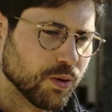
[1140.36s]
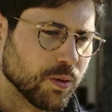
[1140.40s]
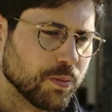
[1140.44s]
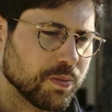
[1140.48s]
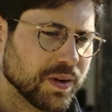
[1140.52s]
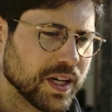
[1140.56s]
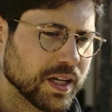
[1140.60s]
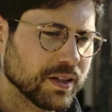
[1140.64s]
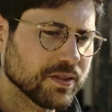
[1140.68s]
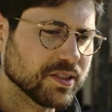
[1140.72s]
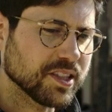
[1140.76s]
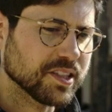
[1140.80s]
would
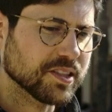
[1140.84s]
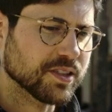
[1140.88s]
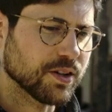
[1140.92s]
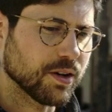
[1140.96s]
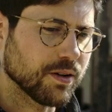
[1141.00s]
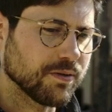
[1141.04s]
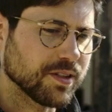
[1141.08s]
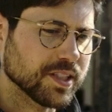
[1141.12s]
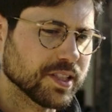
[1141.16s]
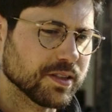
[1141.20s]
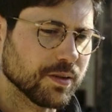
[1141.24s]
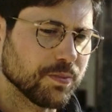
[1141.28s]
be a
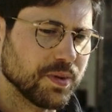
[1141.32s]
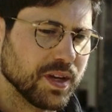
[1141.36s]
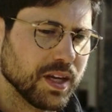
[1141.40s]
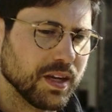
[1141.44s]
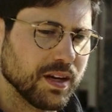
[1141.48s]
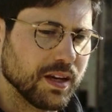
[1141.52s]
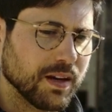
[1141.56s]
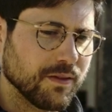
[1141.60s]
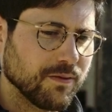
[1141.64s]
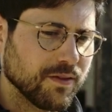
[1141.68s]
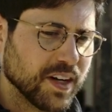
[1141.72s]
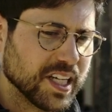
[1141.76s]
disservice to
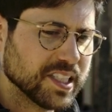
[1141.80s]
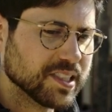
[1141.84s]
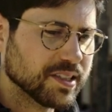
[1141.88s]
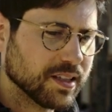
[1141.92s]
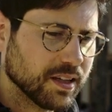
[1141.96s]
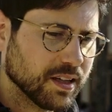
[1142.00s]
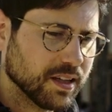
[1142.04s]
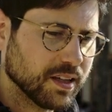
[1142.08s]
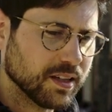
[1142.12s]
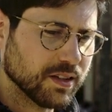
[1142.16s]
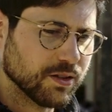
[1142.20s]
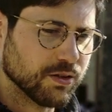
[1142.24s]
be
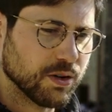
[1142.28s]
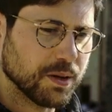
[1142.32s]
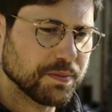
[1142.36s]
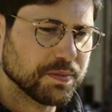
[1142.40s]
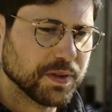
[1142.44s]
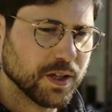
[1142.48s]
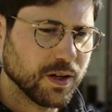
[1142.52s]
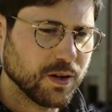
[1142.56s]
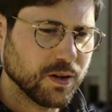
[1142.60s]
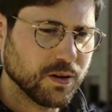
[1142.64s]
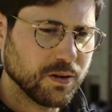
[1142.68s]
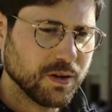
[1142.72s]
investing in
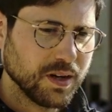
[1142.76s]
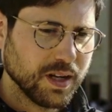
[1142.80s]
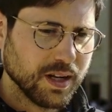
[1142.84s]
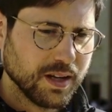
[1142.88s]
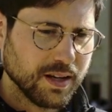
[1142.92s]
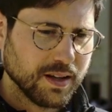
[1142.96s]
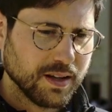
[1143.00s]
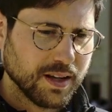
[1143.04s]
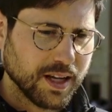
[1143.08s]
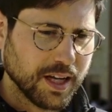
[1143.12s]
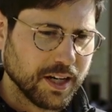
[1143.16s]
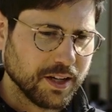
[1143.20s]
crypto
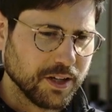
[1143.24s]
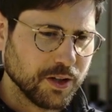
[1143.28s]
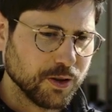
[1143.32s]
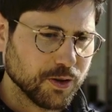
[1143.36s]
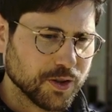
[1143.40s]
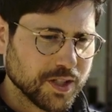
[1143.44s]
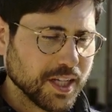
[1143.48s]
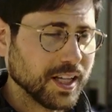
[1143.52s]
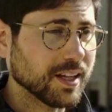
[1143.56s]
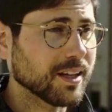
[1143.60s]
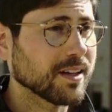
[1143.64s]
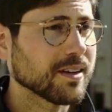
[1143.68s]
and
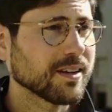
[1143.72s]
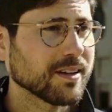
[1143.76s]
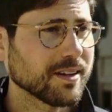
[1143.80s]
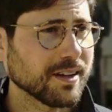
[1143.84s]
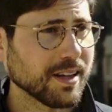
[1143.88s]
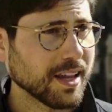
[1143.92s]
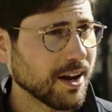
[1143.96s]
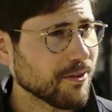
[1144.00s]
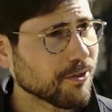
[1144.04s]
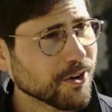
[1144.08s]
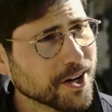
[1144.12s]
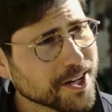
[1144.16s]
using
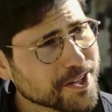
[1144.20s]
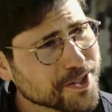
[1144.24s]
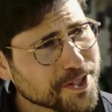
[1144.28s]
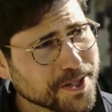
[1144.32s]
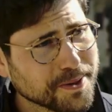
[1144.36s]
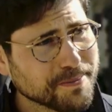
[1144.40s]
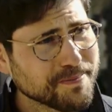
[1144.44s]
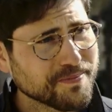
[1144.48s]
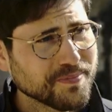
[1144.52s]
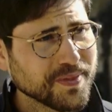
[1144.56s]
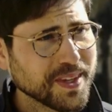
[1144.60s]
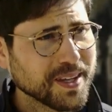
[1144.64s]
leverage,
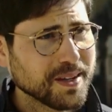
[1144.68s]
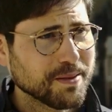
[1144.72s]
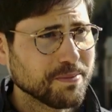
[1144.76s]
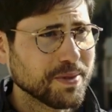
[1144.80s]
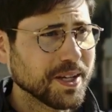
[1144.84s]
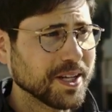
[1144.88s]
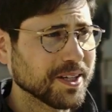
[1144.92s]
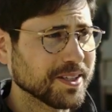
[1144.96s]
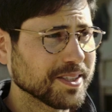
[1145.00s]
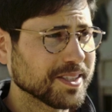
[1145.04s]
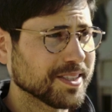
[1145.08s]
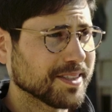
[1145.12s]

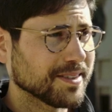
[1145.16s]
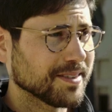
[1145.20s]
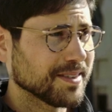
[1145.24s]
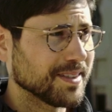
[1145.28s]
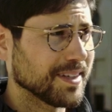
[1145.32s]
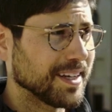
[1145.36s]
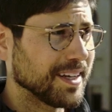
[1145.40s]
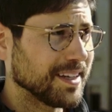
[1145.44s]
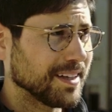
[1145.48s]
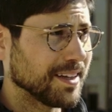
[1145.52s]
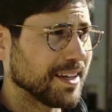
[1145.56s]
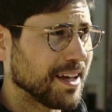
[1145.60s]
because
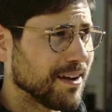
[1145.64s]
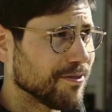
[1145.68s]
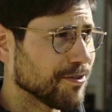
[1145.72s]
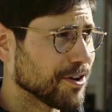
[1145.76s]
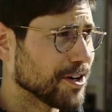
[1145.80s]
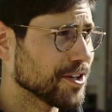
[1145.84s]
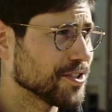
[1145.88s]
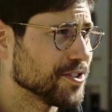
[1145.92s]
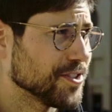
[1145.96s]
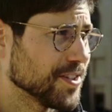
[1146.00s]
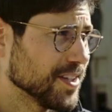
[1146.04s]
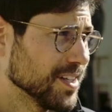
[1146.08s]

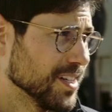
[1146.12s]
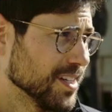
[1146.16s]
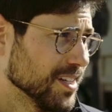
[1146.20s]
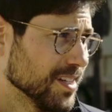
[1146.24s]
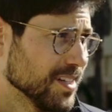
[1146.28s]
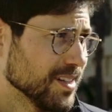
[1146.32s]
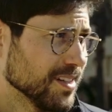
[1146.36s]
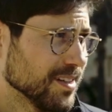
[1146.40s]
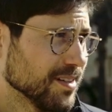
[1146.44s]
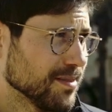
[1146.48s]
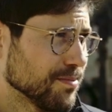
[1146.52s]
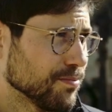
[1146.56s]
leverage
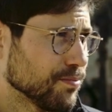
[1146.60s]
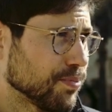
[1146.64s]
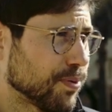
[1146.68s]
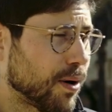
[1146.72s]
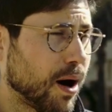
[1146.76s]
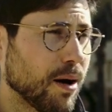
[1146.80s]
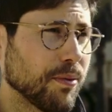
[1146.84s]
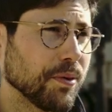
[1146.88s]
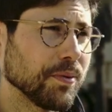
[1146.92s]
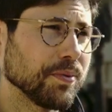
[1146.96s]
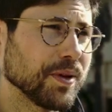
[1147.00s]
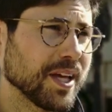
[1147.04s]

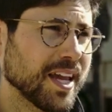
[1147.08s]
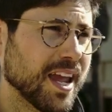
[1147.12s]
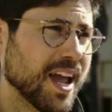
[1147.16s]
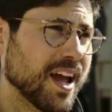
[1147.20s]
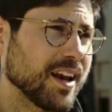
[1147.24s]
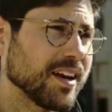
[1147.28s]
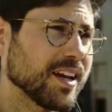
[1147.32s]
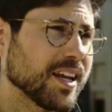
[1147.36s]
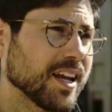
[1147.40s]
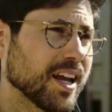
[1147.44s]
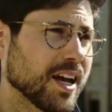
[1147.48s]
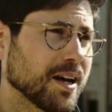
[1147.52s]
probably
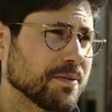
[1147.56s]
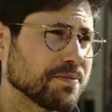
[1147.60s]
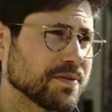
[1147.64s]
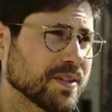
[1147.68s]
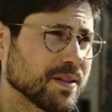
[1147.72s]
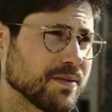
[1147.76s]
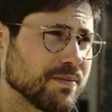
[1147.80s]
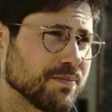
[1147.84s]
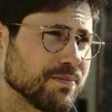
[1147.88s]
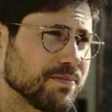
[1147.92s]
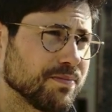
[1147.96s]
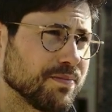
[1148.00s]

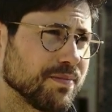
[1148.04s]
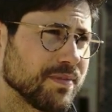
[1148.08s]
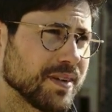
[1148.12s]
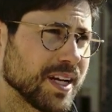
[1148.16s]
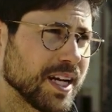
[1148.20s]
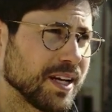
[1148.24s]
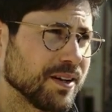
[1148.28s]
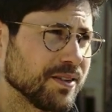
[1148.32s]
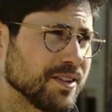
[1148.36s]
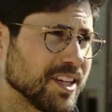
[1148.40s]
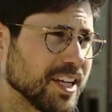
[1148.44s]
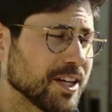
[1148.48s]
handicaps and
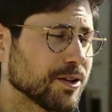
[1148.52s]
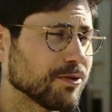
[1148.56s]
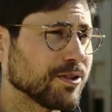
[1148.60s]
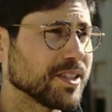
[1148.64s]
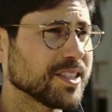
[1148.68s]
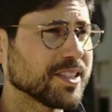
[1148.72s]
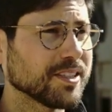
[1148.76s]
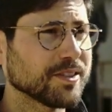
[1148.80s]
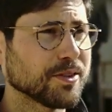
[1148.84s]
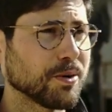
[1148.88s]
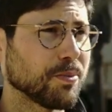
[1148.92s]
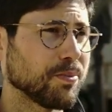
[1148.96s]

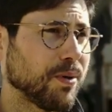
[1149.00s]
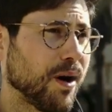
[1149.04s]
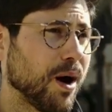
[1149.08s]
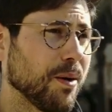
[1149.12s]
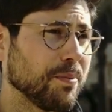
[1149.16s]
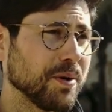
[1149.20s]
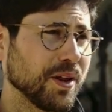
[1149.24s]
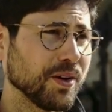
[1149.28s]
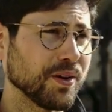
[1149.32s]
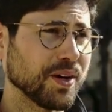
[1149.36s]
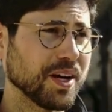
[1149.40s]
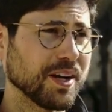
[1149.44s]
decreases your
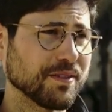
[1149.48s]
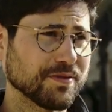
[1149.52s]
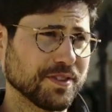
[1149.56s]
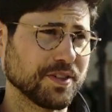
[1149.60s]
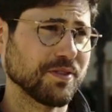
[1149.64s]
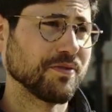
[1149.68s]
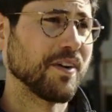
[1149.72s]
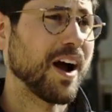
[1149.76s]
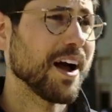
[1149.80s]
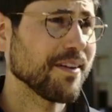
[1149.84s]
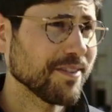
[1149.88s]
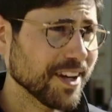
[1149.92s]
probability of
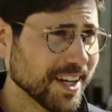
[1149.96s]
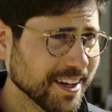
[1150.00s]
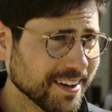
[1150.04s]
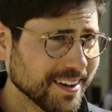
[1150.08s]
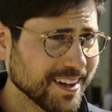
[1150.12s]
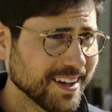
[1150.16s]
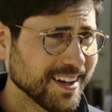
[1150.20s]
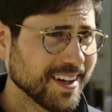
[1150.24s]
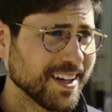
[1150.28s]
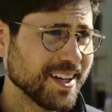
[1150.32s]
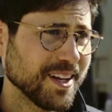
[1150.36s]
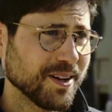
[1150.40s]
surviving.
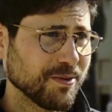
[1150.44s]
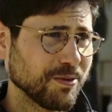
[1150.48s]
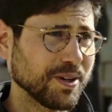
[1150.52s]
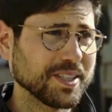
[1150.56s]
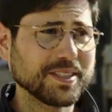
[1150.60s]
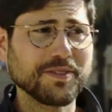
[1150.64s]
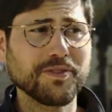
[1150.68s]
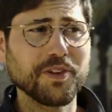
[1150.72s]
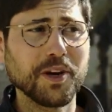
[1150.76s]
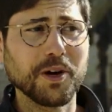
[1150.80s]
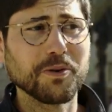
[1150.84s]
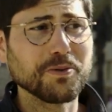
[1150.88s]

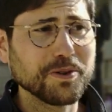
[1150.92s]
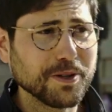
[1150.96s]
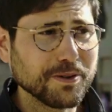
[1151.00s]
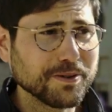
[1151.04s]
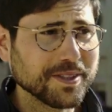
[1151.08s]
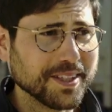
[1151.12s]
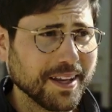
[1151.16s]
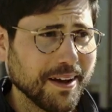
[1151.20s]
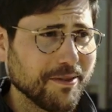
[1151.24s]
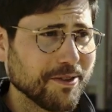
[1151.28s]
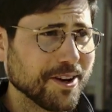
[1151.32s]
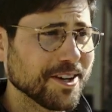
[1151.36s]
Whereas if you don't
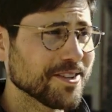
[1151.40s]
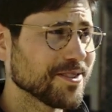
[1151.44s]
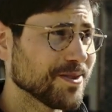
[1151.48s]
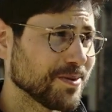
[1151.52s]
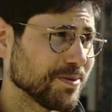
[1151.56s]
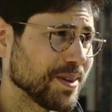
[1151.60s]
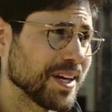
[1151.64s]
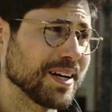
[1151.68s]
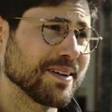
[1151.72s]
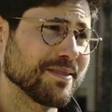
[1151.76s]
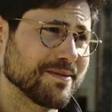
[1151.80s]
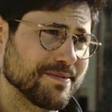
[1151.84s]
use leverage,
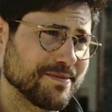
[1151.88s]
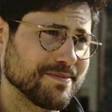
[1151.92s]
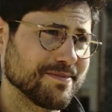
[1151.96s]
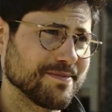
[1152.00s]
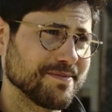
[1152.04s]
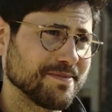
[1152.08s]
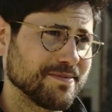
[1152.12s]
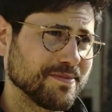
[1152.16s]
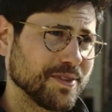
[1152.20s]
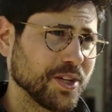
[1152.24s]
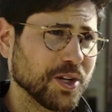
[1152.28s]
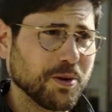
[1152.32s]
then
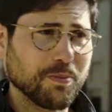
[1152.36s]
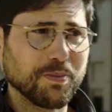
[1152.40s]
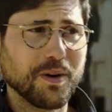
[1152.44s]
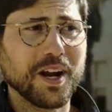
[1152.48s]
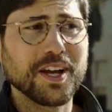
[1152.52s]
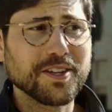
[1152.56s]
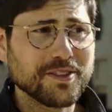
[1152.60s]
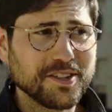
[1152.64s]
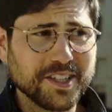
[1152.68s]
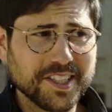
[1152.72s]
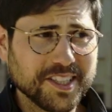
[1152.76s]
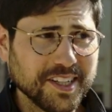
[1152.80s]
you could
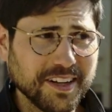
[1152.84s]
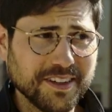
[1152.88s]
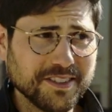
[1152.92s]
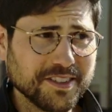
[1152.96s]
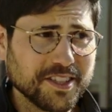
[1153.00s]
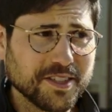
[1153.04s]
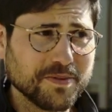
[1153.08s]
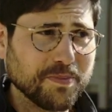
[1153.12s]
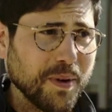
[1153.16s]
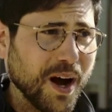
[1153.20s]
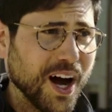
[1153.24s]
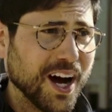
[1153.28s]
probably just sit
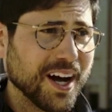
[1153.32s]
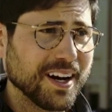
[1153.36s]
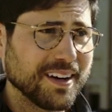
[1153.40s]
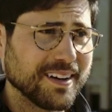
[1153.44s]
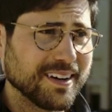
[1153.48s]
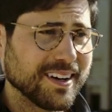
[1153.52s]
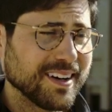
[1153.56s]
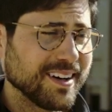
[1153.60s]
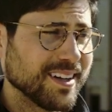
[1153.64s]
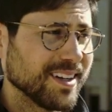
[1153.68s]
in spot